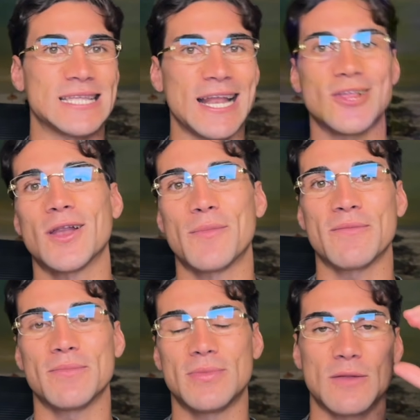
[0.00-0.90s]

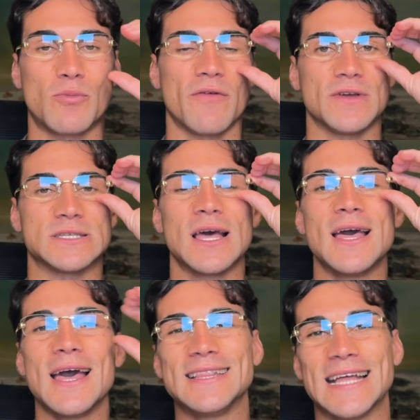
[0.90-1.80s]
$90 net profits,
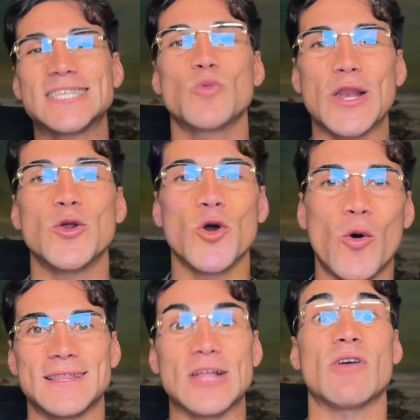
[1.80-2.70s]
that's when you
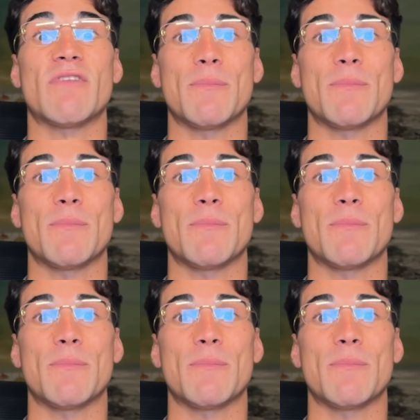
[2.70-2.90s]
know that you have a